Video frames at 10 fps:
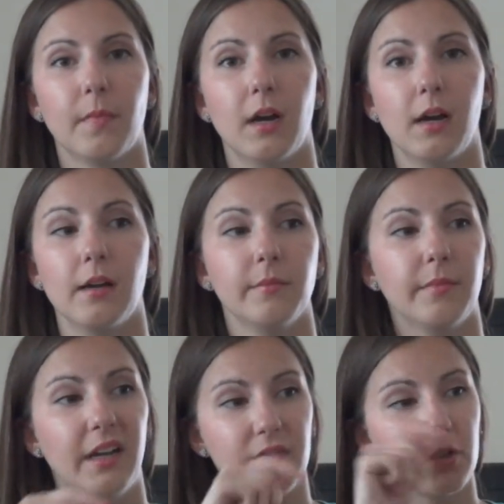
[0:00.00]
um,
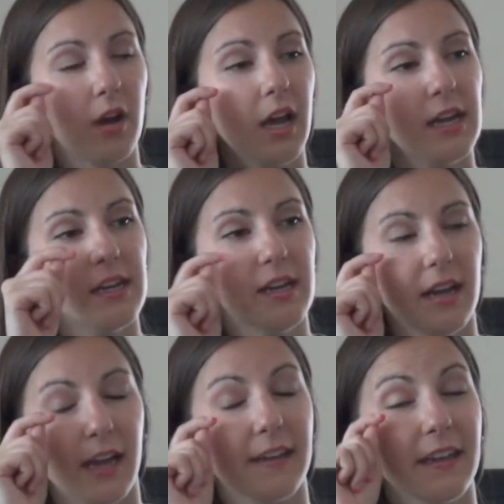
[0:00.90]
I've tried,
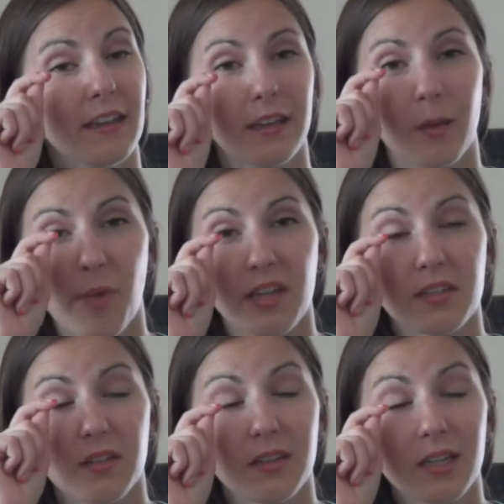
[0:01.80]
I can get like a
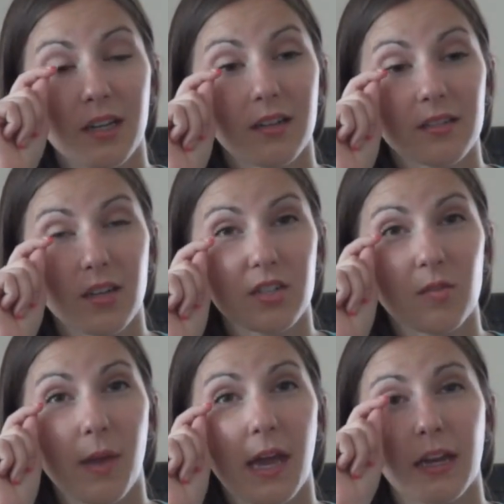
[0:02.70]
pencil in there, it's not
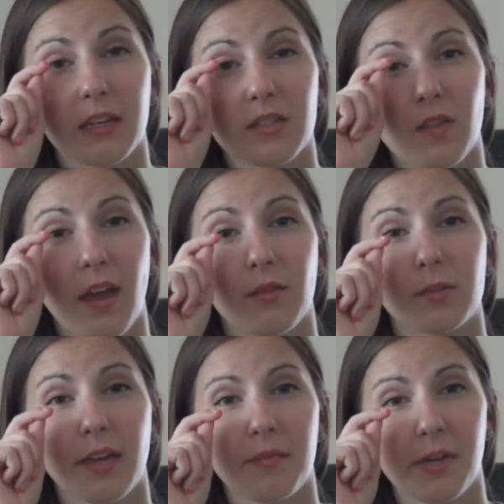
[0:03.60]
too bad, I can do the
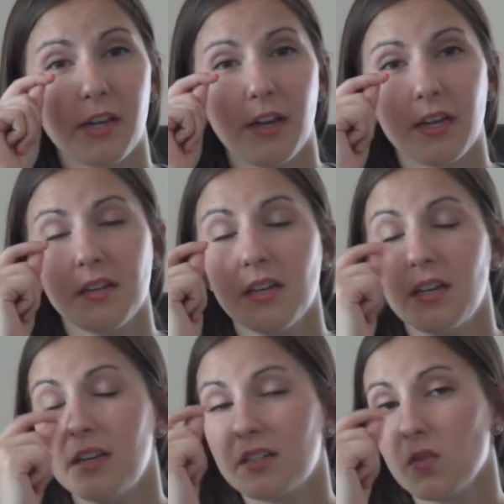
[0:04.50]
outside of my eye.
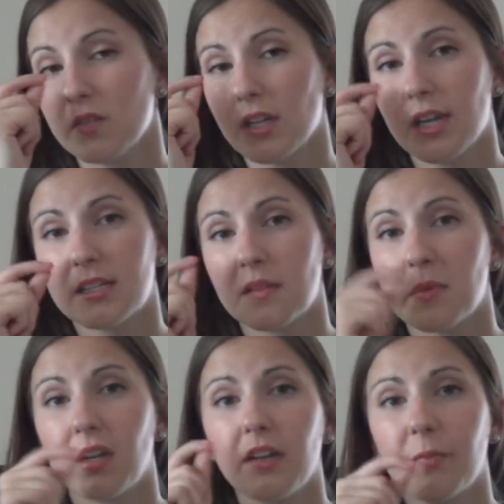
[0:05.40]
As soon as I get to the
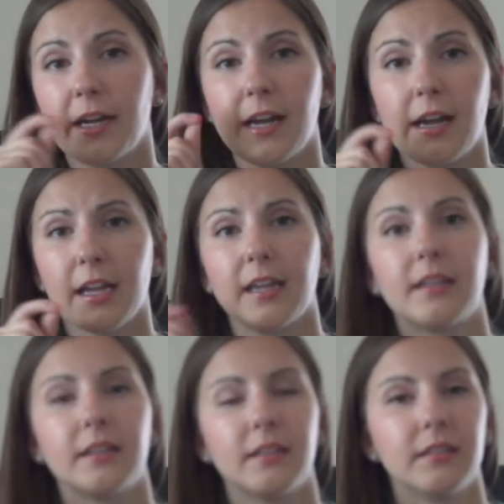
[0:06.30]
middle of my eye,
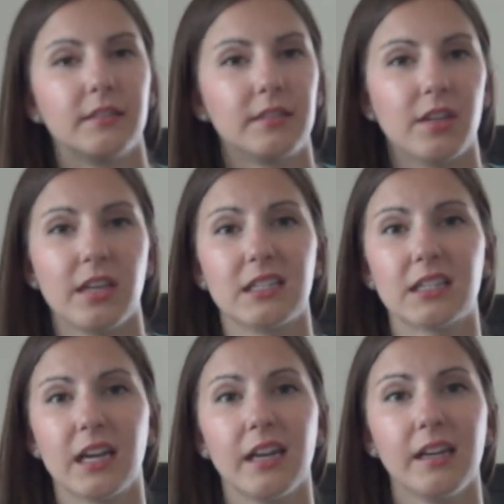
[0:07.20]
to the
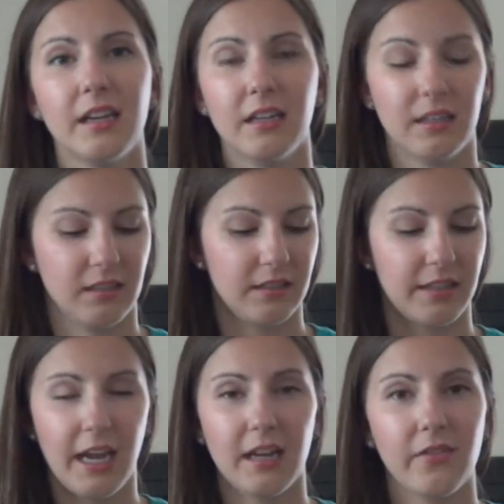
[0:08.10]
inside,
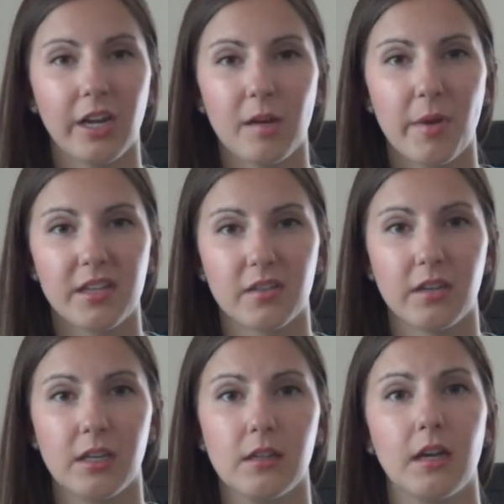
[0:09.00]
can't even get a pencil
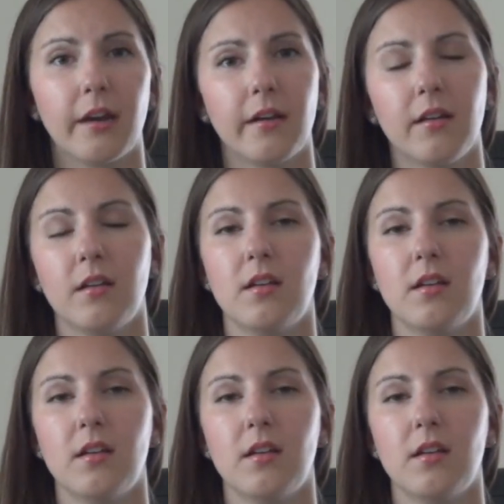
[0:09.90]
in there.